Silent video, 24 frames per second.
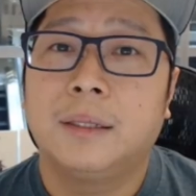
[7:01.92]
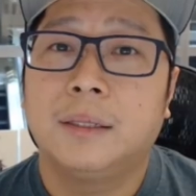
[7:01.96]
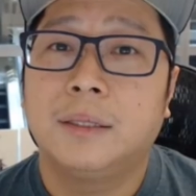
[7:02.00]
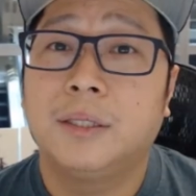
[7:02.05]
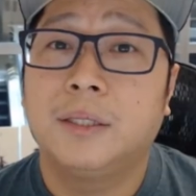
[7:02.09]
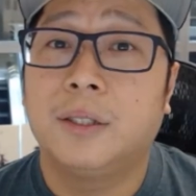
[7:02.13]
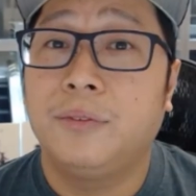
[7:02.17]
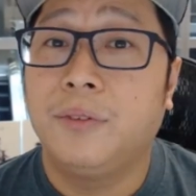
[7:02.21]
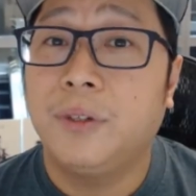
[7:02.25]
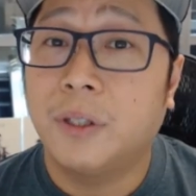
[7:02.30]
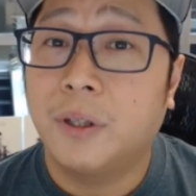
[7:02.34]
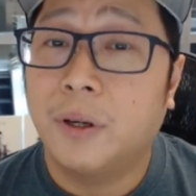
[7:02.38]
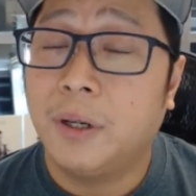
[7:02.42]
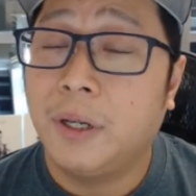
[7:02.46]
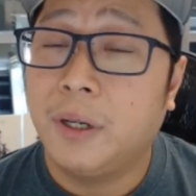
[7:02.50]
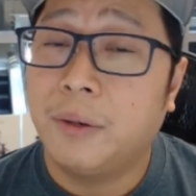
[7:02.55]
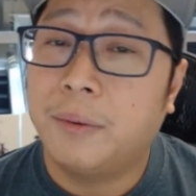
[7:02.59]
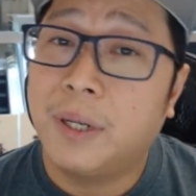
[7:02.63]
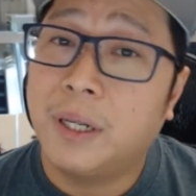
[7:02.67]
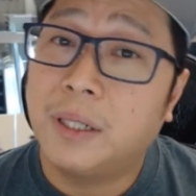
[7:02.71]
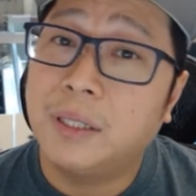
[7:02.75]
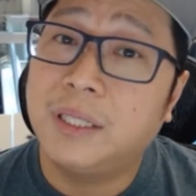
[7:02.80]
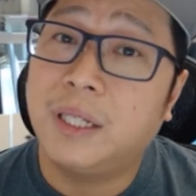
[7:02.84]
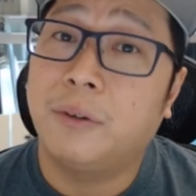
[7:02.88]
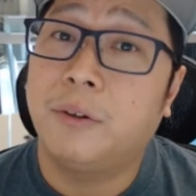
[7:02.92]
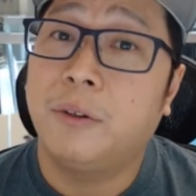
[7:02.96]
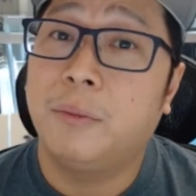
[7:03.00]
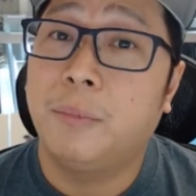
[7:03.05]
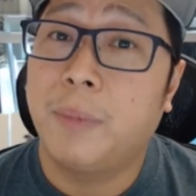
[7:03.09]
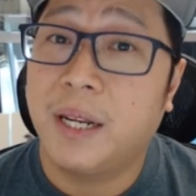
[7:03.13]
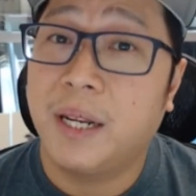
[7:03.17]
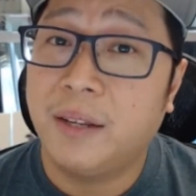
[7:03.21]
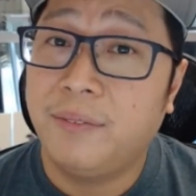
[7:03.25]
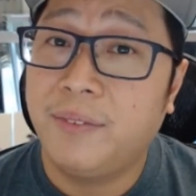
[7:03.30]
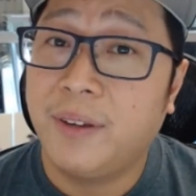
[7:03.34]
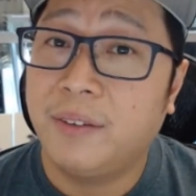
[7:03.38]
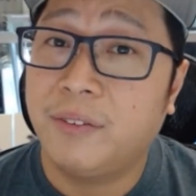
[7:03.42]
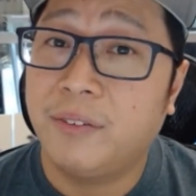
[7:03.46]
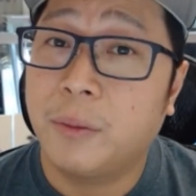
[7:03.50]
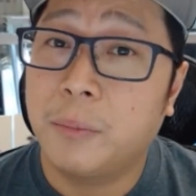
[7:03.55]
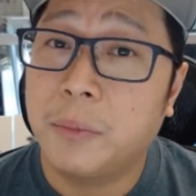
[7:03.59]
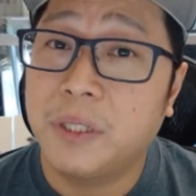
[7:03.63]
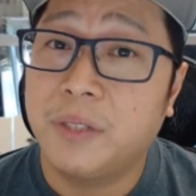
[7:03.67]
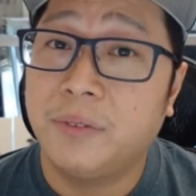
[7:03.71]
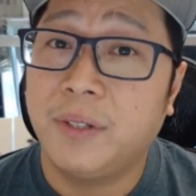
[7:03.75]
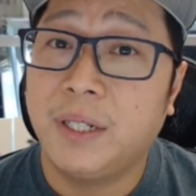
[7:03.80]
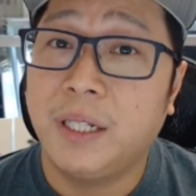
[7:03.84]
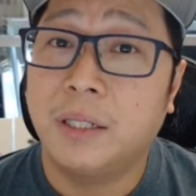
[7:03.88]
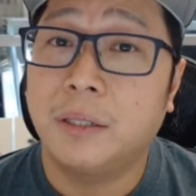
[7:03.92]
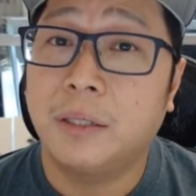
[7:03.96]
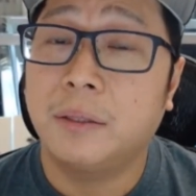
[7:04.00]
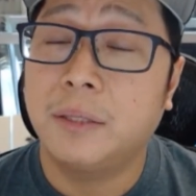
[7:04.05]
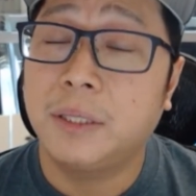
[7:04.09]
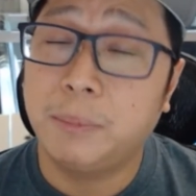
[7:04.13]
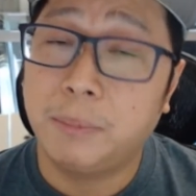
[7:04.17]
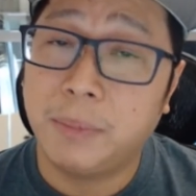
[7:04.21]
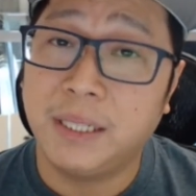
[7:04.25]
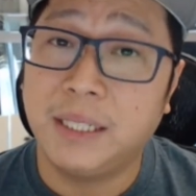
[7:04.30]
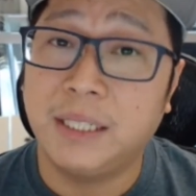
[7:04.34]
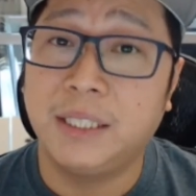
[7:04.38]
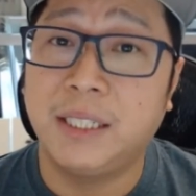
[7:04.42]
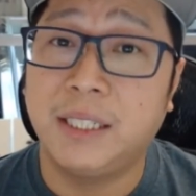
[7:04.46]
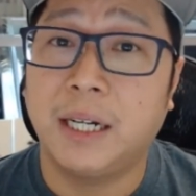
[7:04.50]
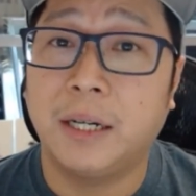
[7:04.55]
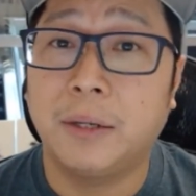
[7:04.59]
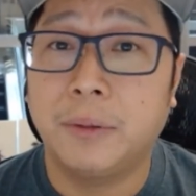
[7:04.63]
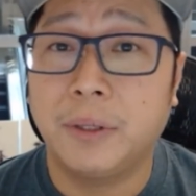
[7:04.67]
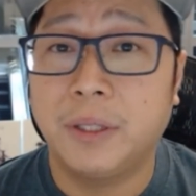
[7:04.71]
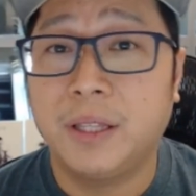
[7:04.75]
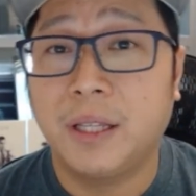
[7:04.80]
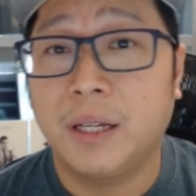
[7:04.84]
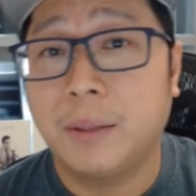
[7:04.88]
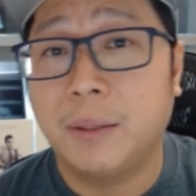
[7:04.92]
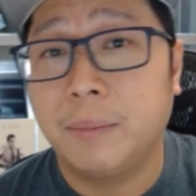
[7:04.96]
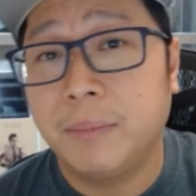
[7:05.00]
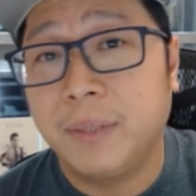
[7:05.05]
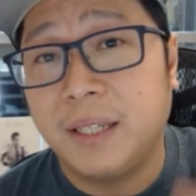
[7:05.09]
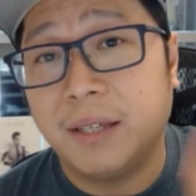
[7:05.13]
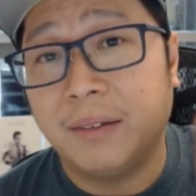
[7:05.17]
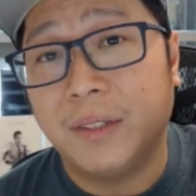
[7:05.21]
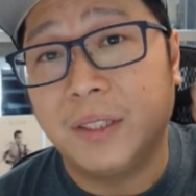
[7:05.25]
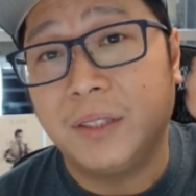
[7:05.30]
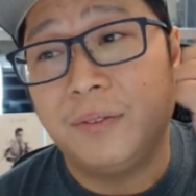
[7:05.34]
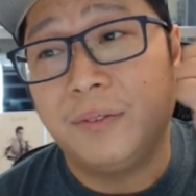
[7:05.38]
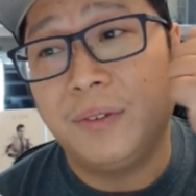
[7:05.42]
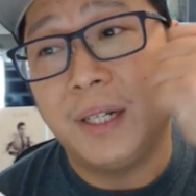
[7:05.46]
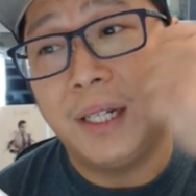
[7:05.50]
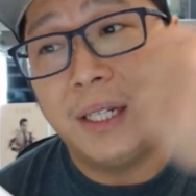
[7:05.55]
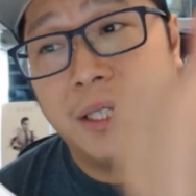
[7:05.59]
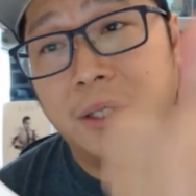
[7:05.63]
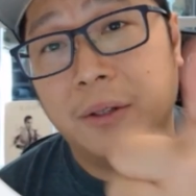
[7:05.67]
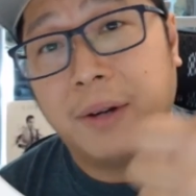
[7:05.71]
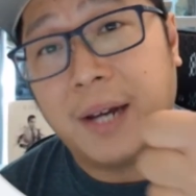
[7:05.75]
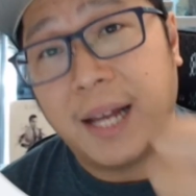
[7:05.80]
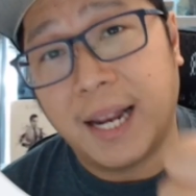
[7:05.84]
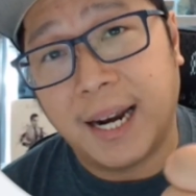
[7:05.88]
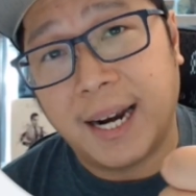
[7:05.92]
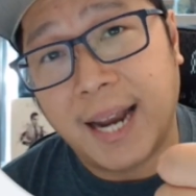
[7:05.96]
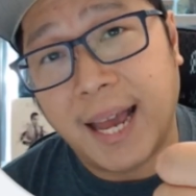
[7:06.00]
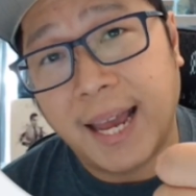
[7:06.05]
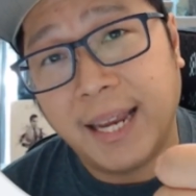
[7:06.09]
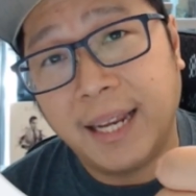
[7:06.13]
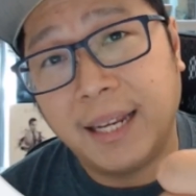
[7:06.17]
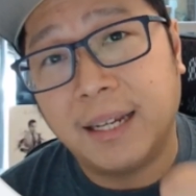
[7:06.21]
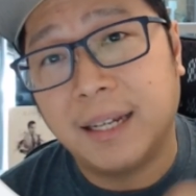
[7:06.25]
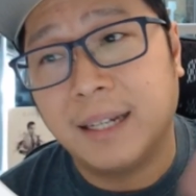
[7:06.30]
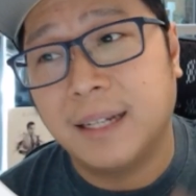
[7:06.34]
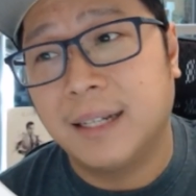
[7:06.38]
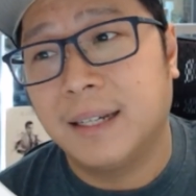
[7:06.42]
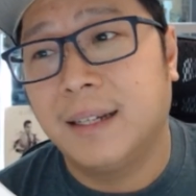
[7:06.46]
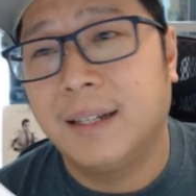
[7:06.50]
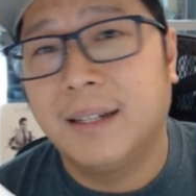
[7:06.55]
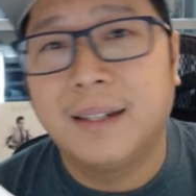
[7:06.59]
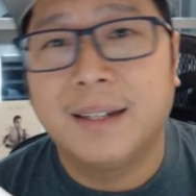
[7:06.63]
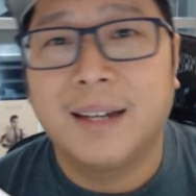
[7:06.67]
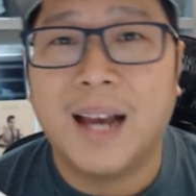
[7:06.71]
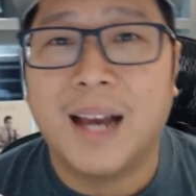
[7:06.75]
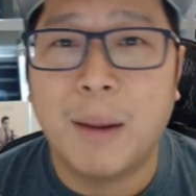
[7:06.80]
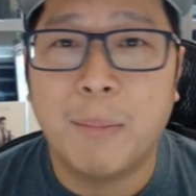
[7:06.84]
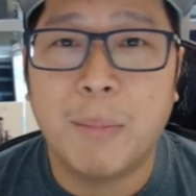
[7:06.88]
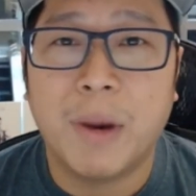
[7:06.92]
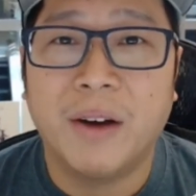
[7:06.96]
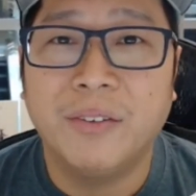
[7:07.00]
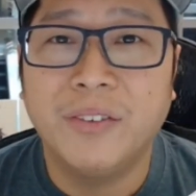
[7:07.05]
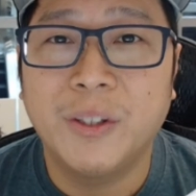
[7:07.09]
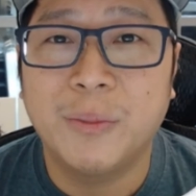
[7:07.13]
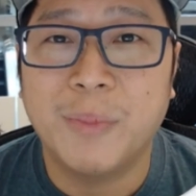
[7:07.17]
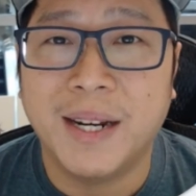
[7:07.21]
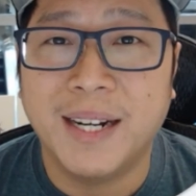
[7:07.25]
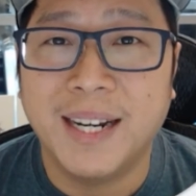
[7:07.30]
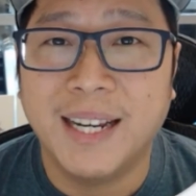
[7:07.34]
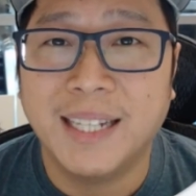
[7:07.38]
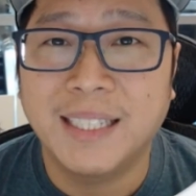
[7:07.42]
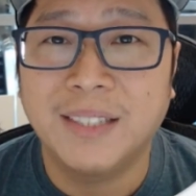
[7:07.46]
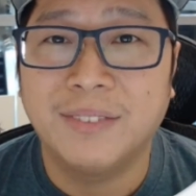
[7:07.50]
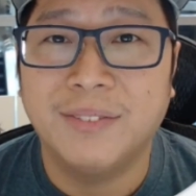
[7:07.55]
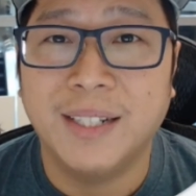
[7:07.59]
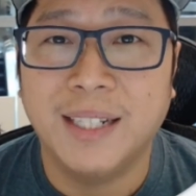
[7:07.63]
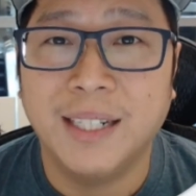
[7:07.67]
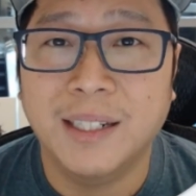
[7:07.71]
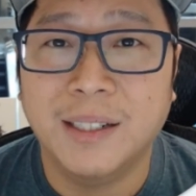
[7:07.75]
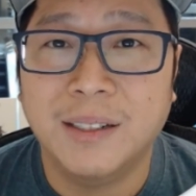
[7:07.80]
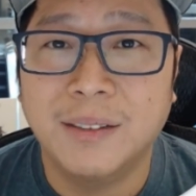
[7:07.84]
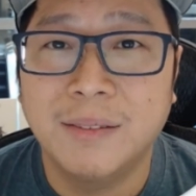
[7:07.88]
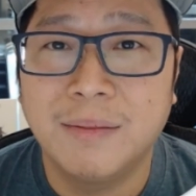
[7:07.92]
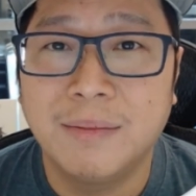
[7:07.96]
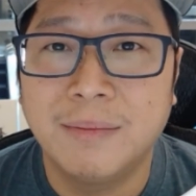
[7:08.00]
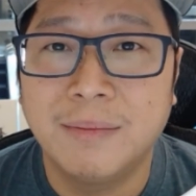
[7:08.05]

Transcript: So if you know anyone else that would benefit from this video, please share with them, give this video a like. I'm off to my next video.